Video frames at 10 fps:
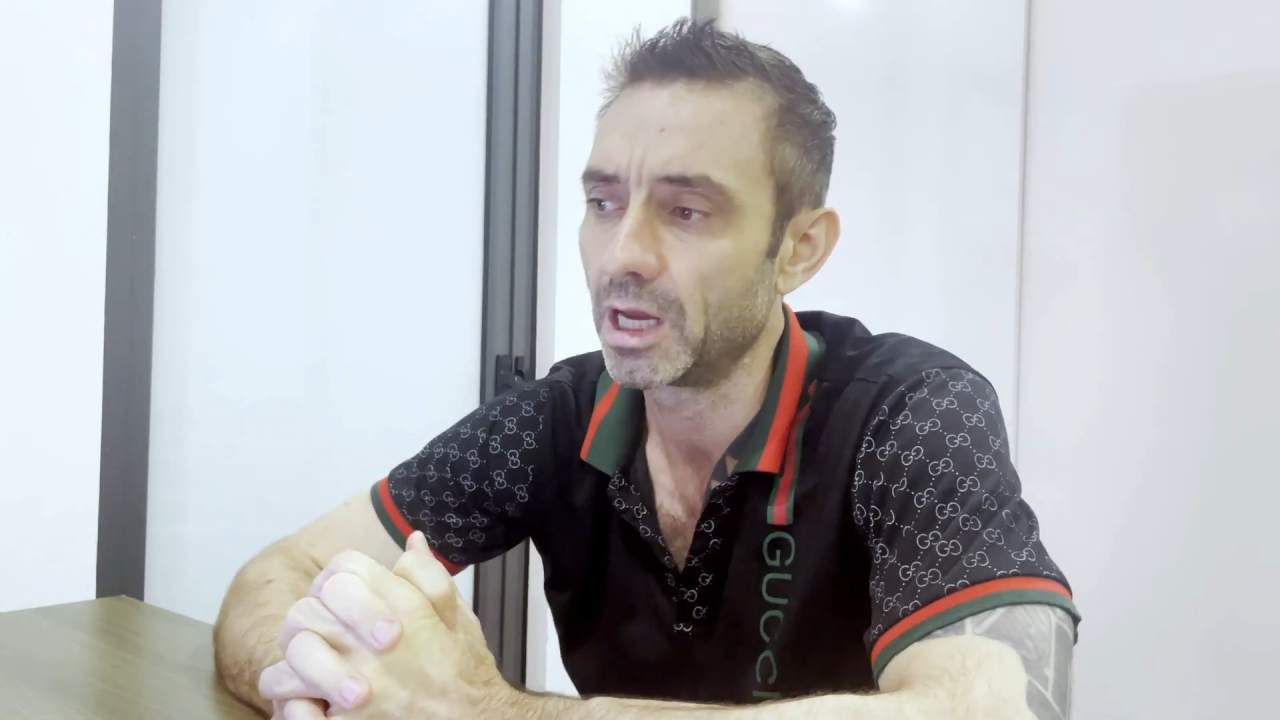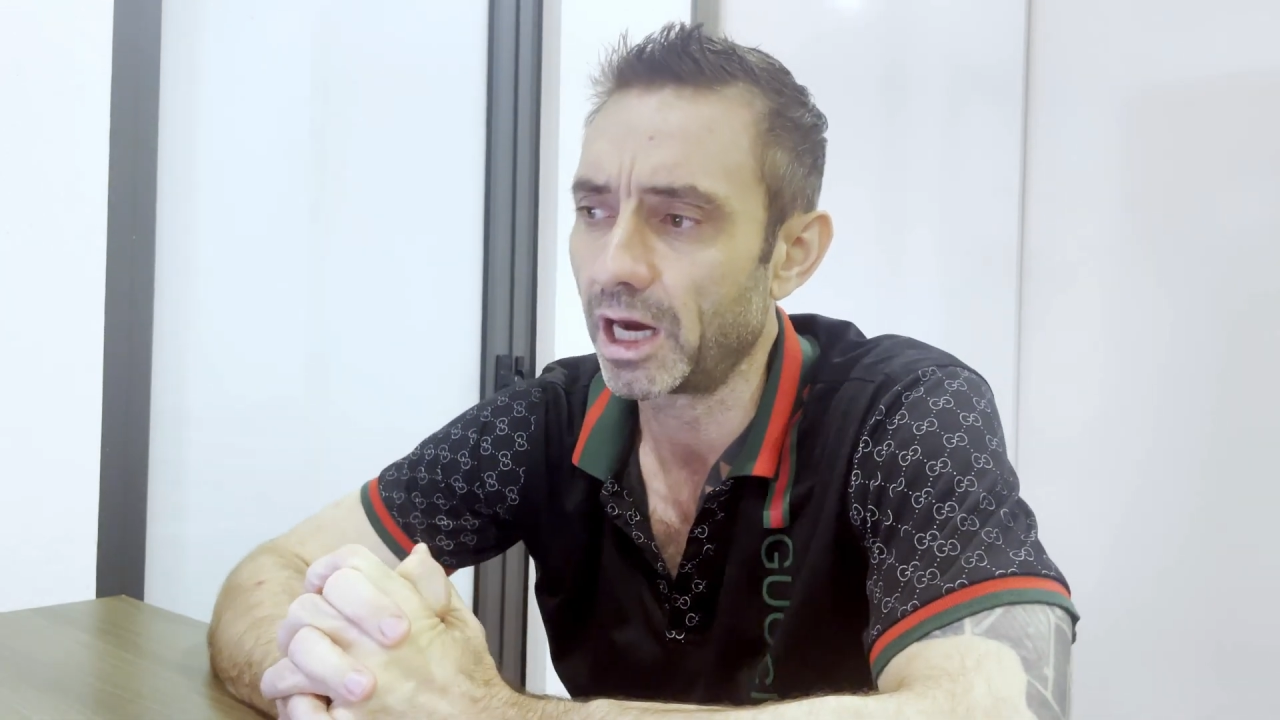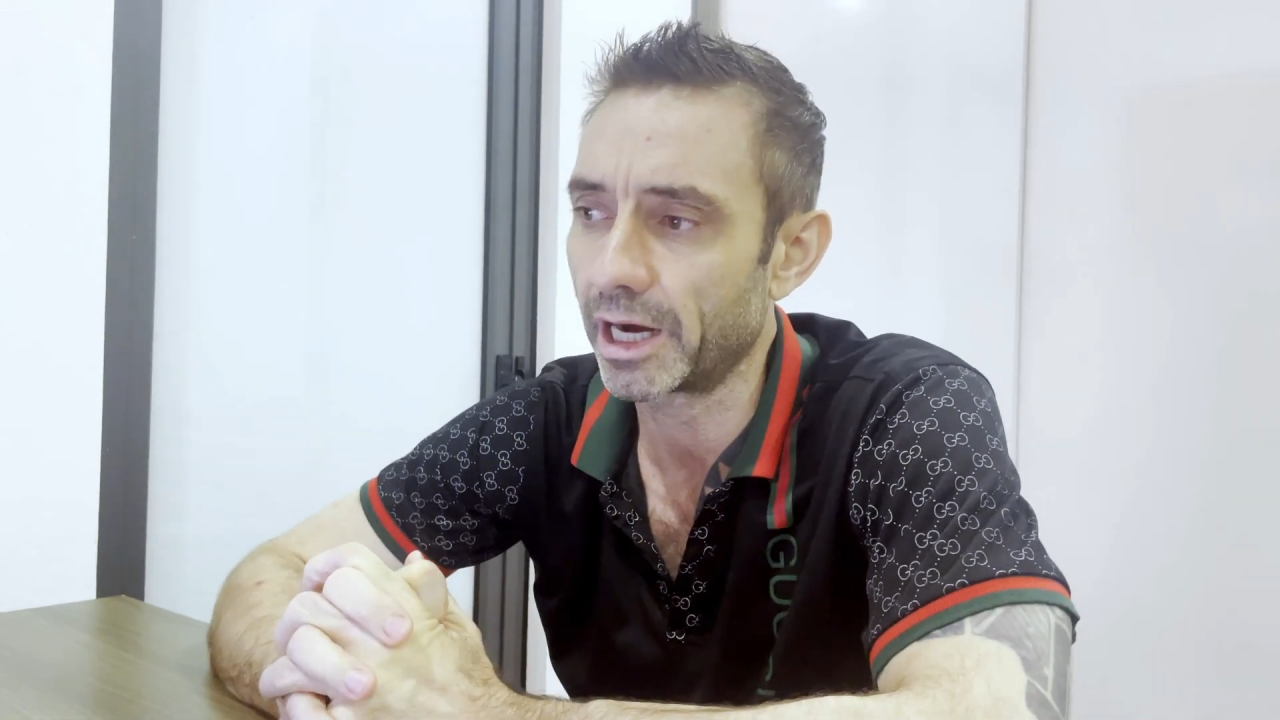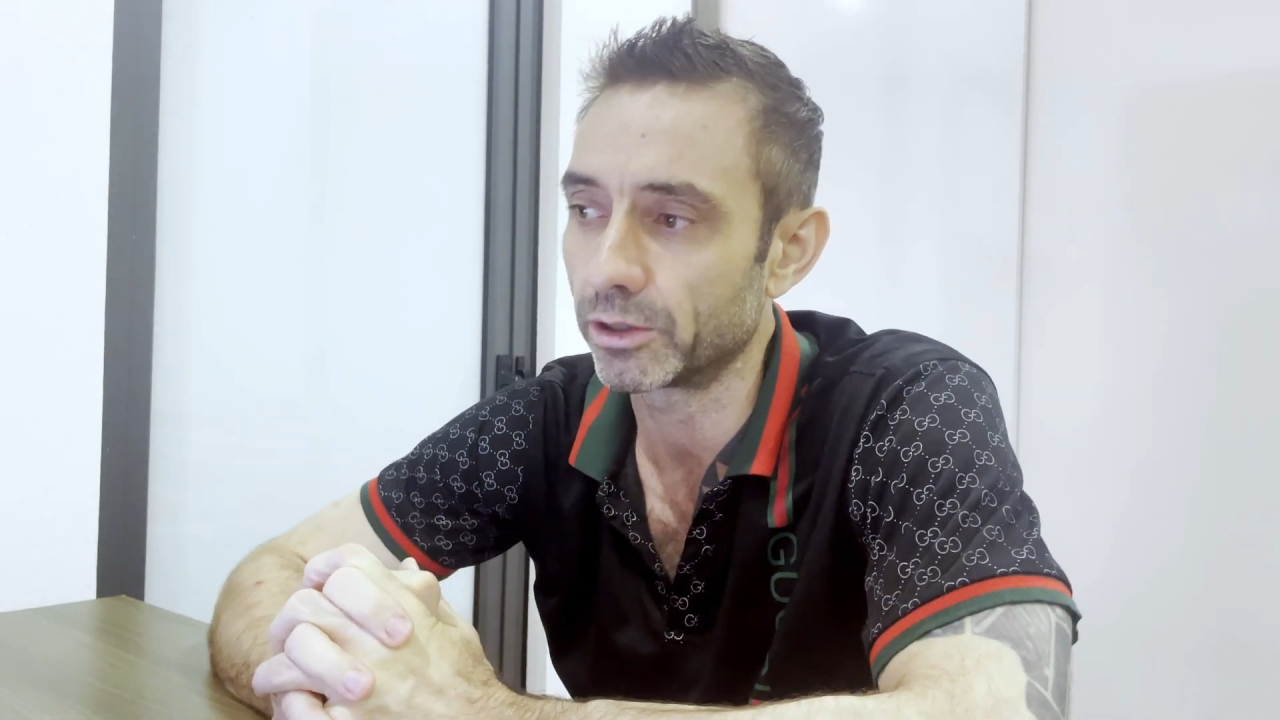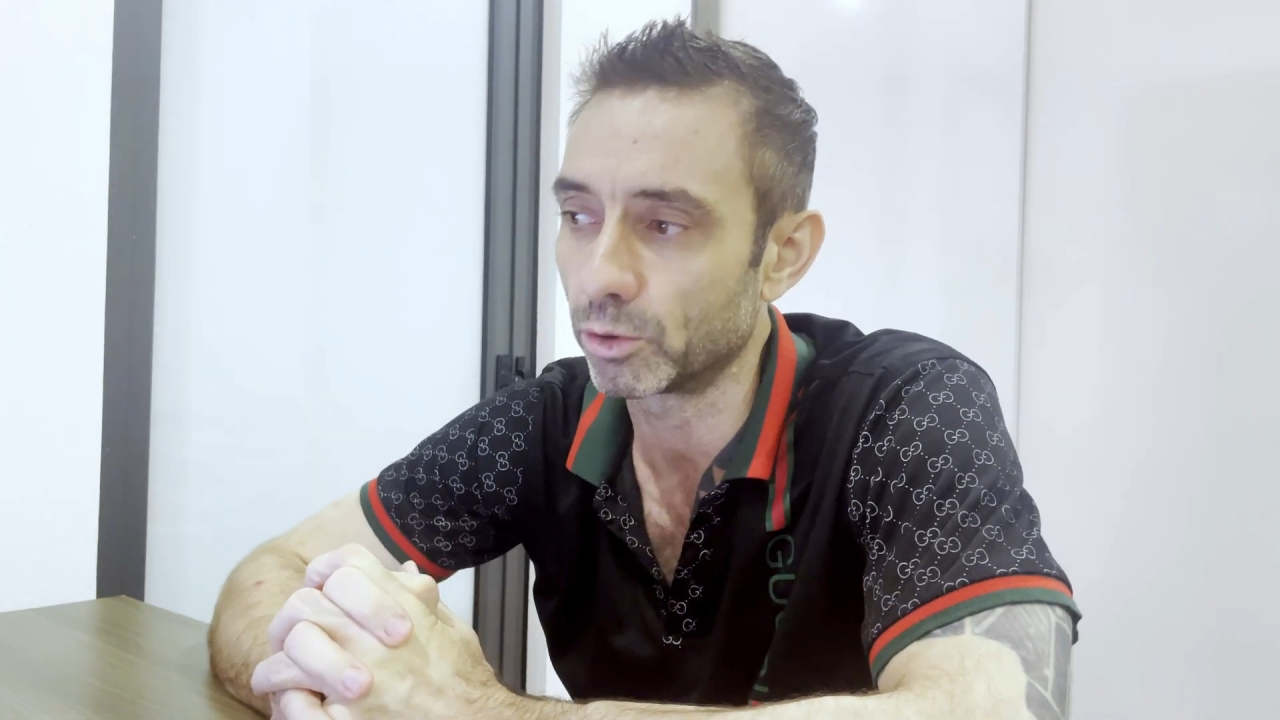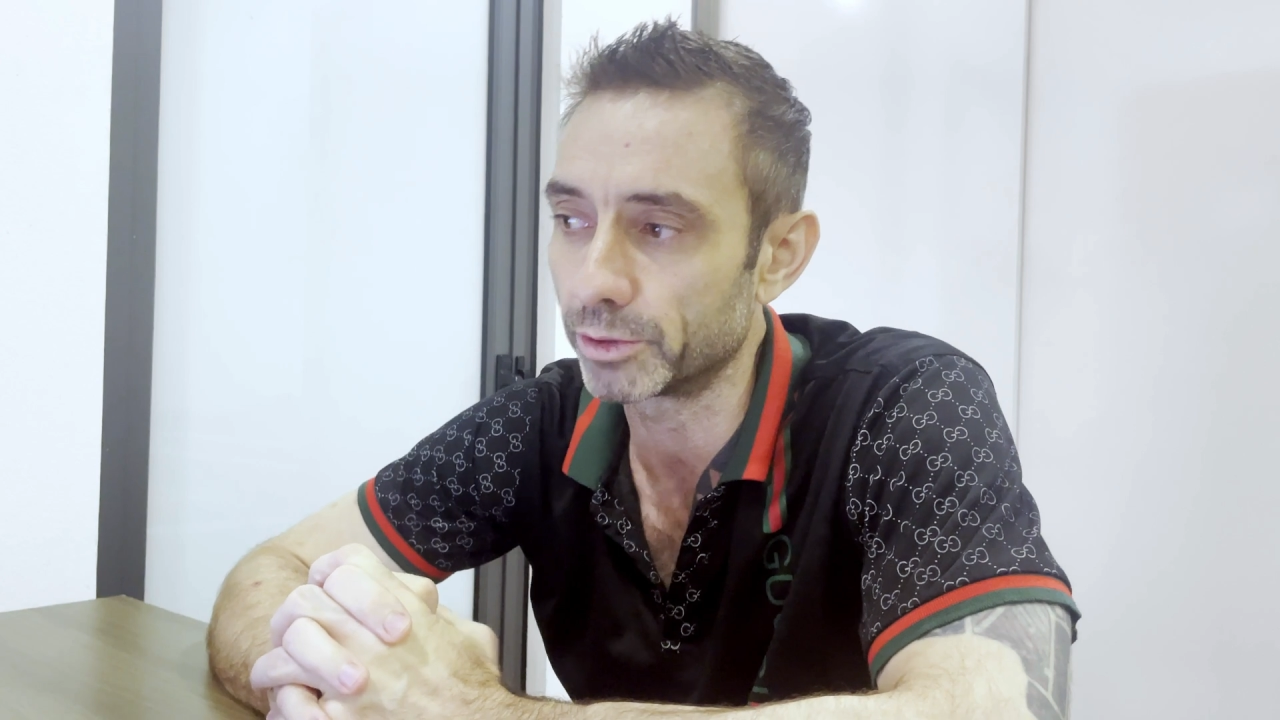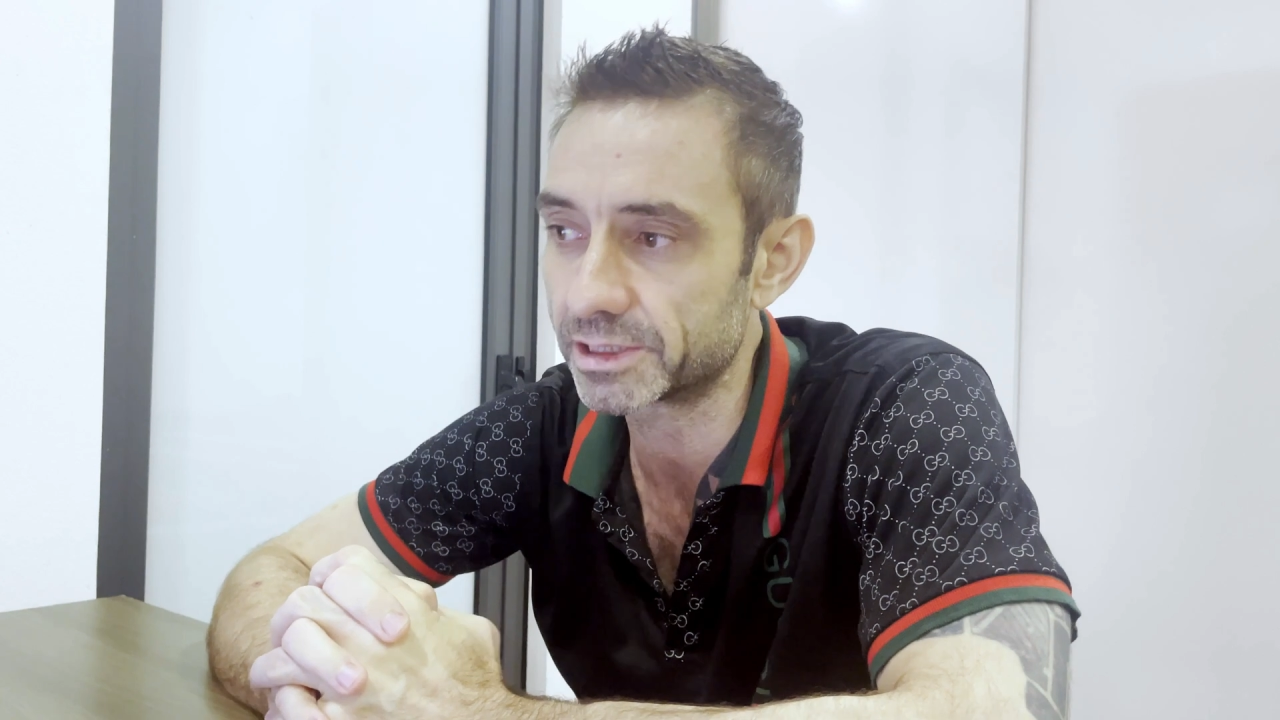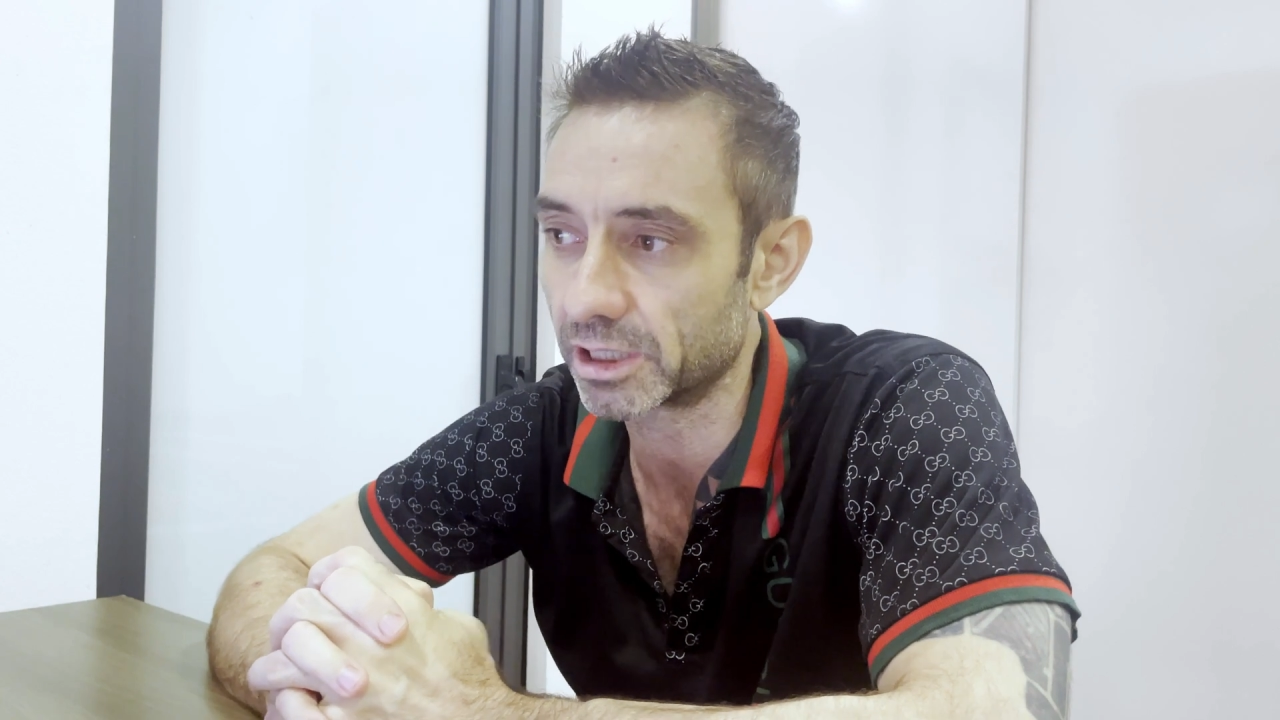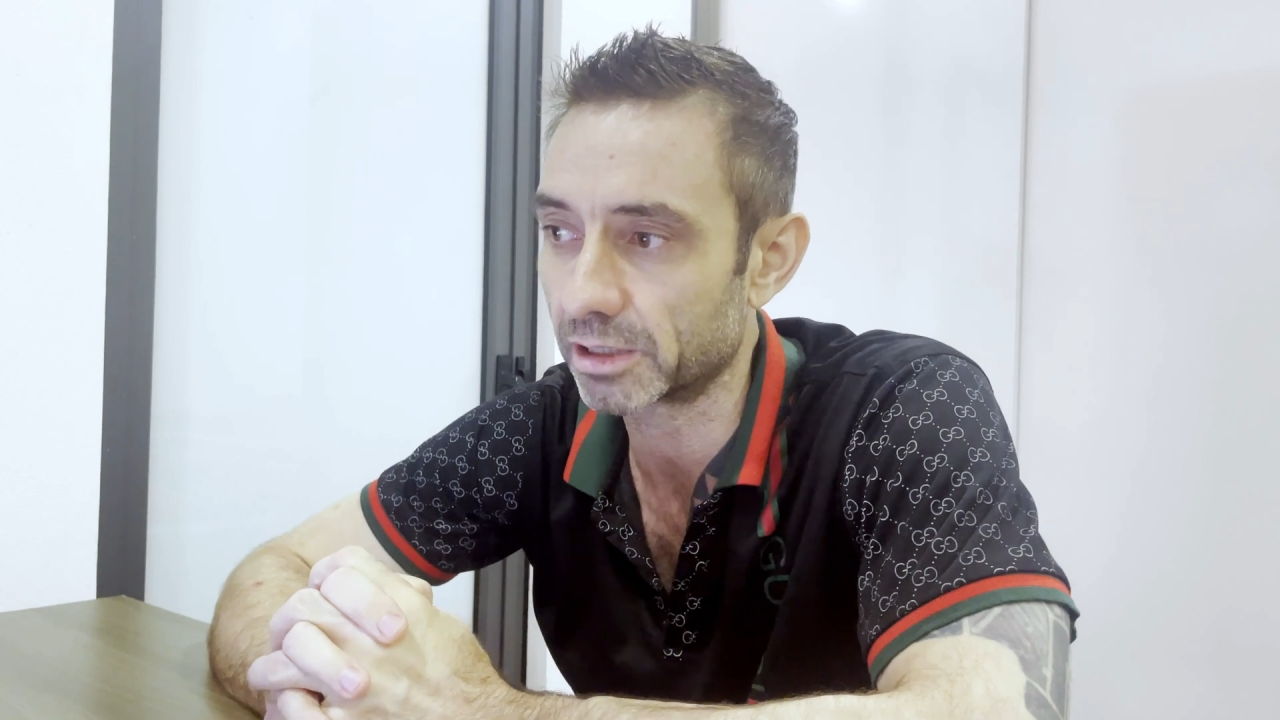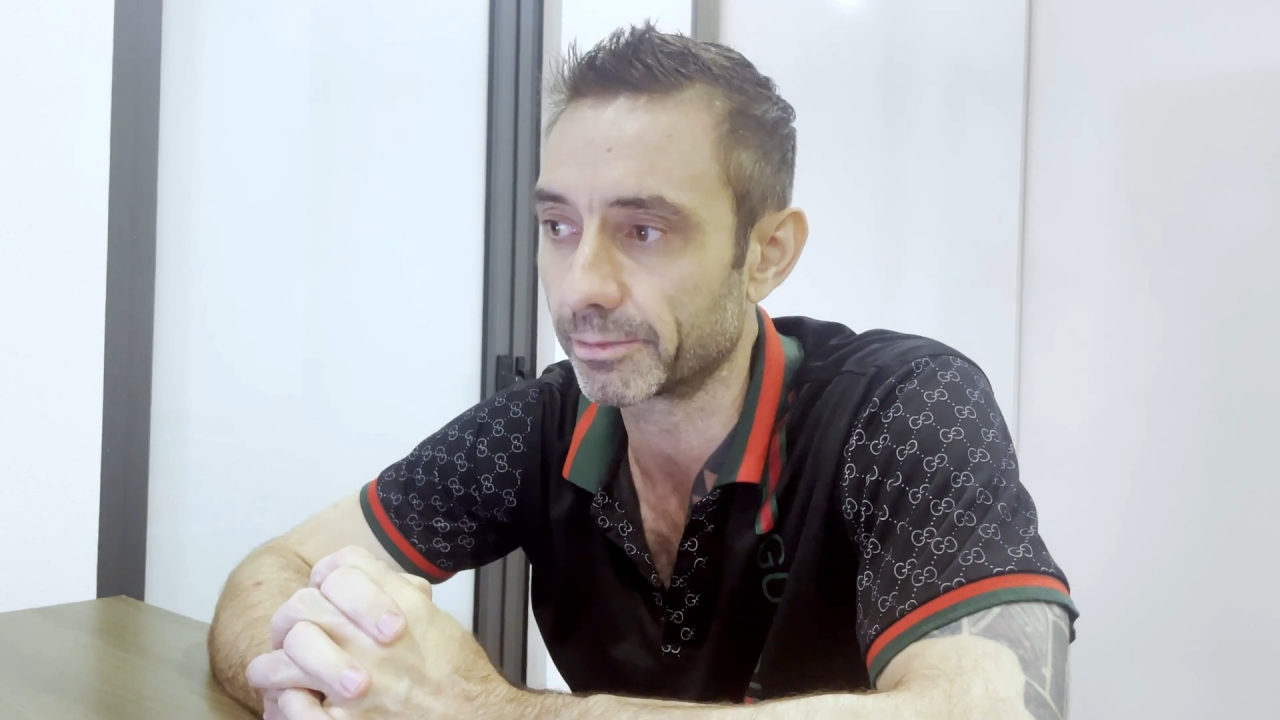I always
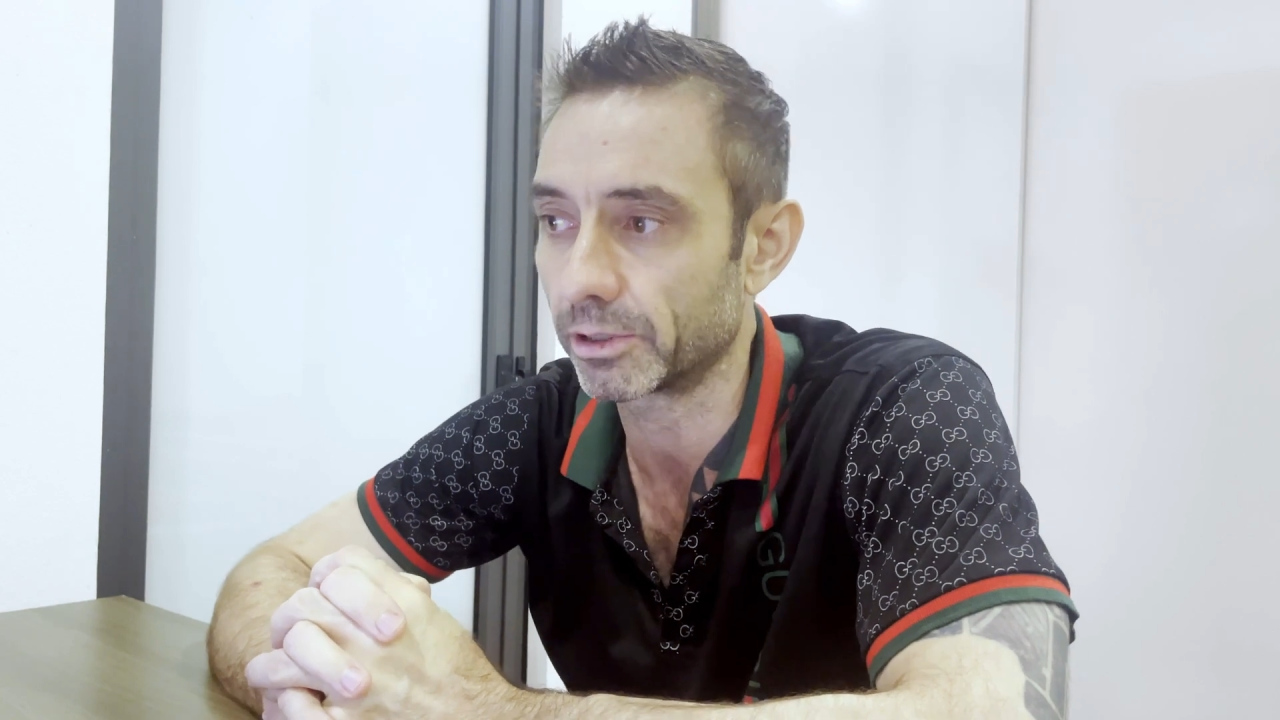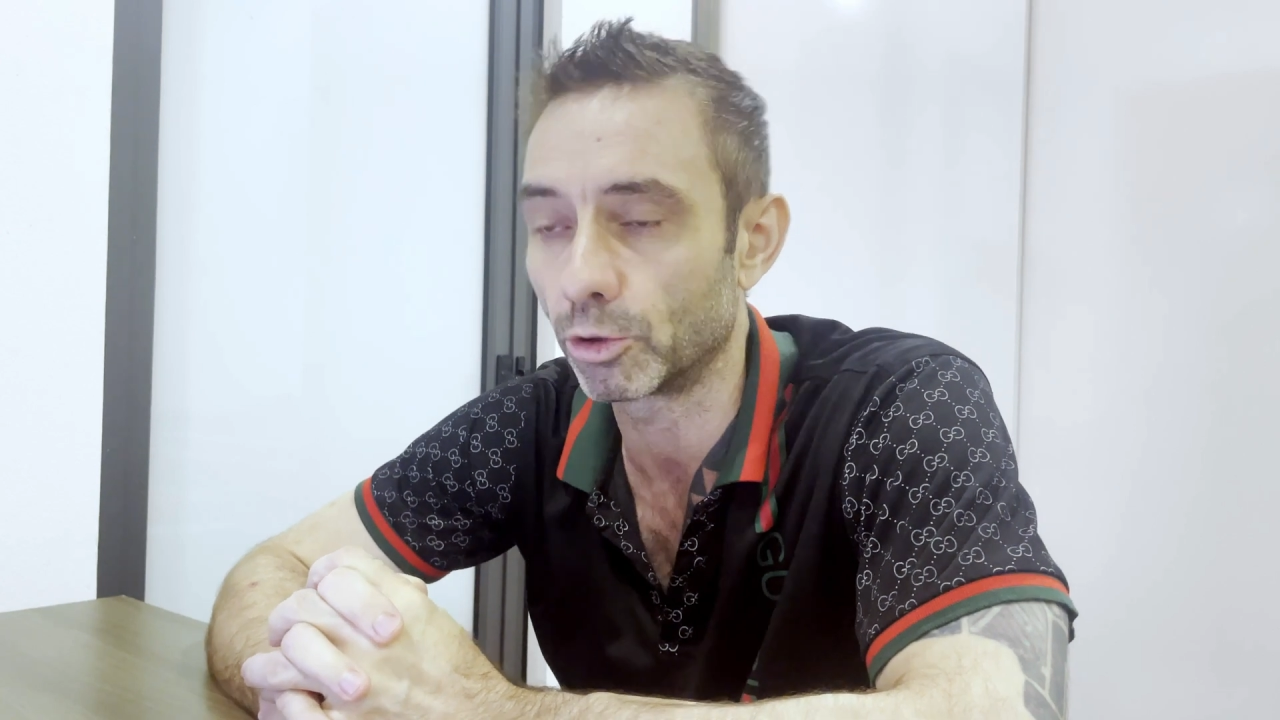talked about